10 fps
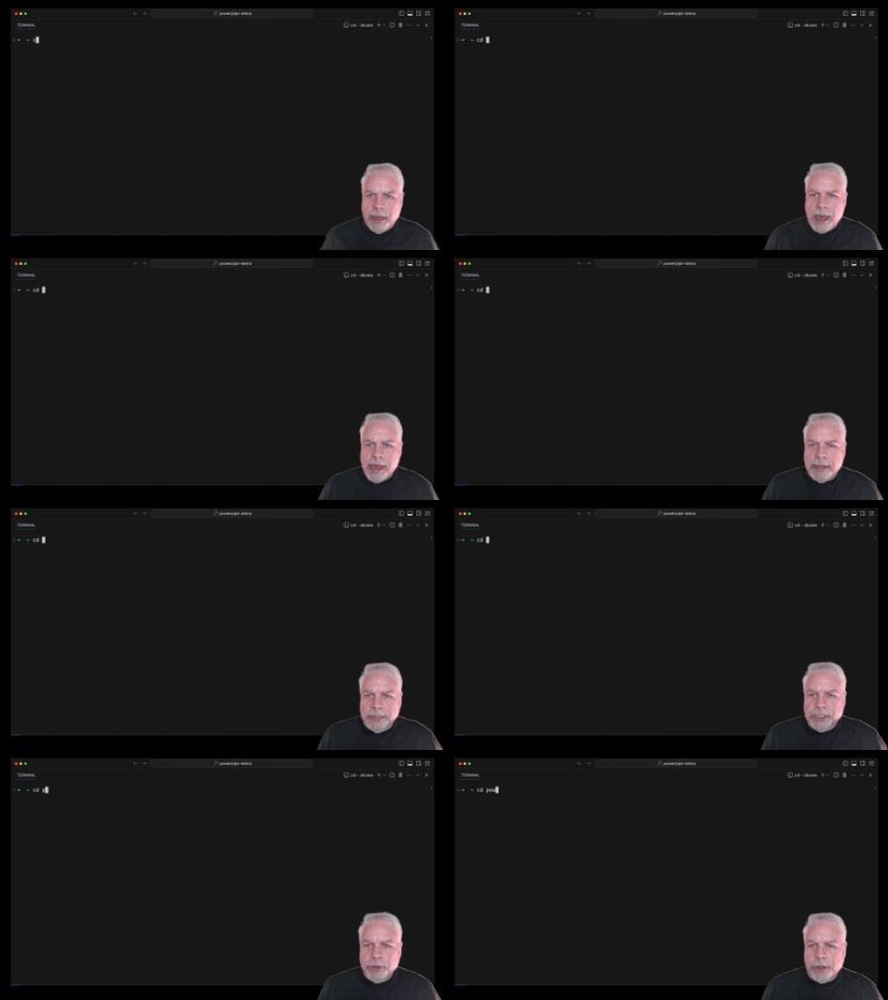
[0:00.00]
Hi,
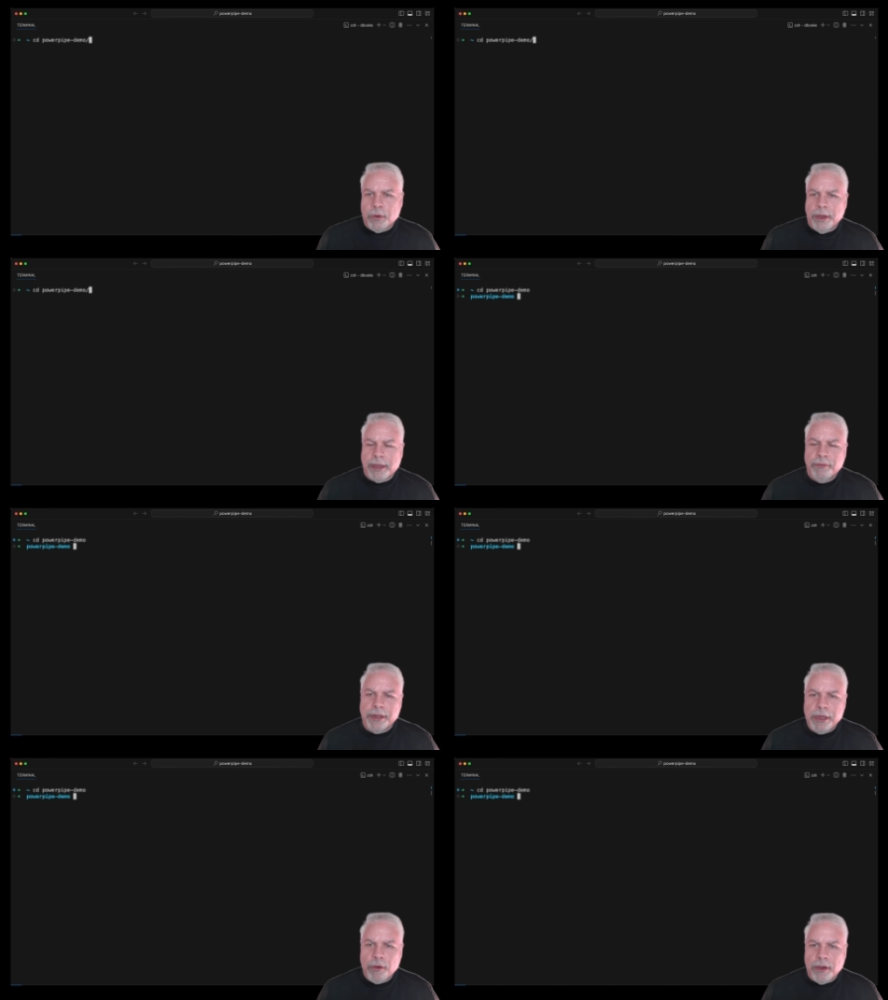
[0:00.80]
let's do a quick
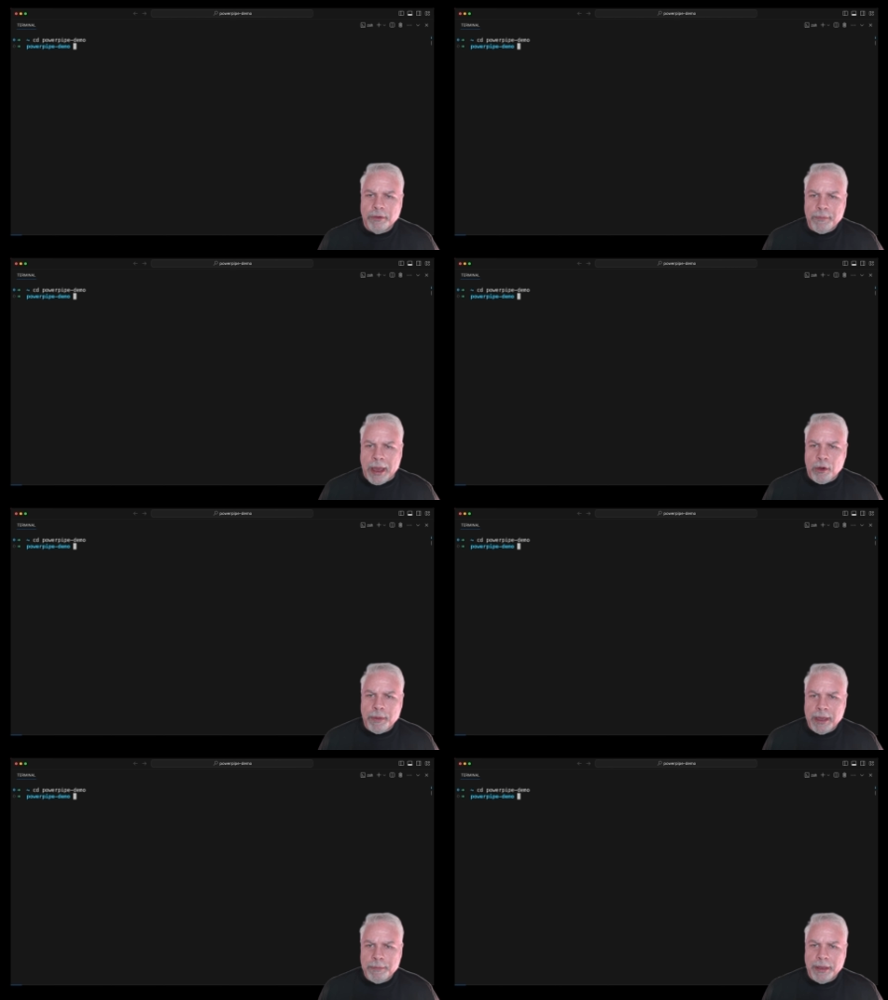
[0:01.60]
video of
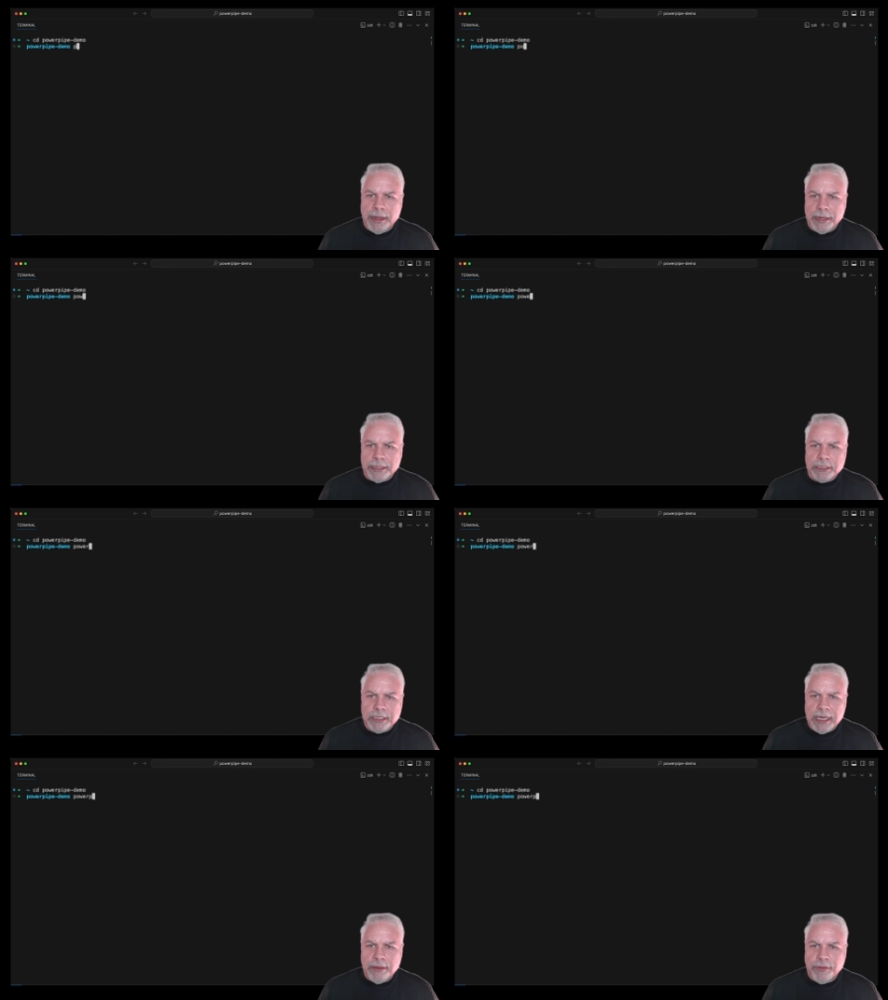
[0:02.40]
PowerPipe and its
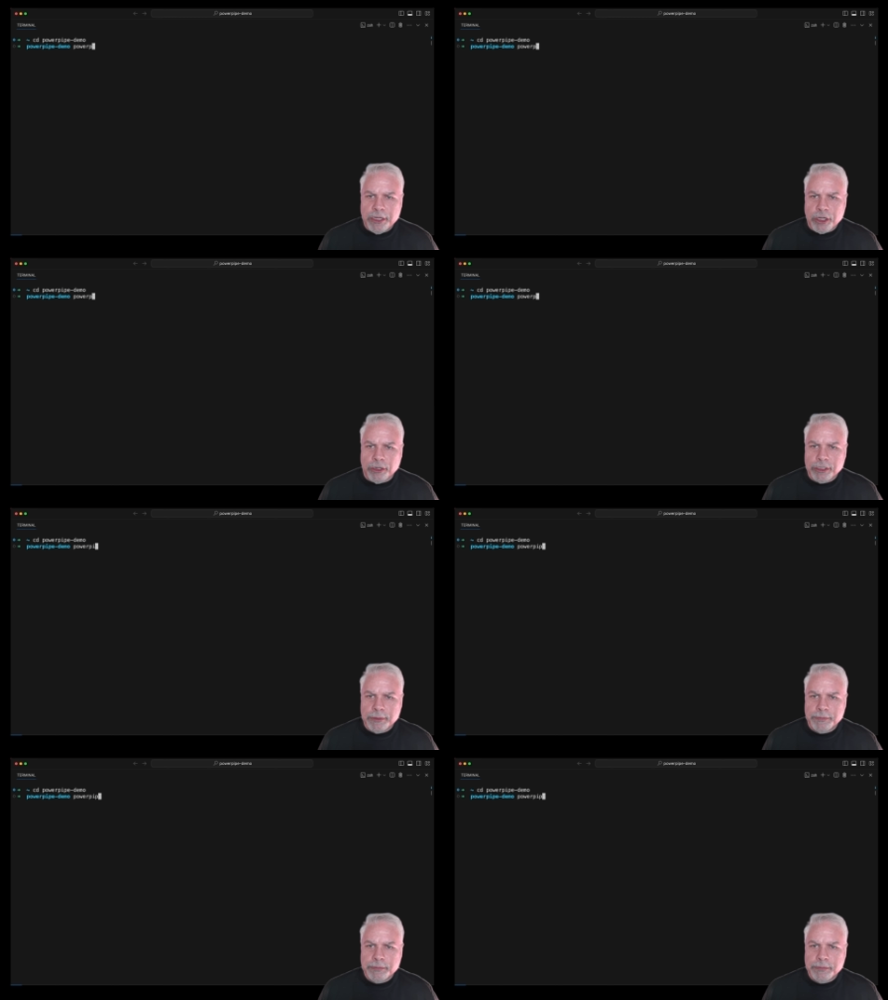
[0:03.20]
key features.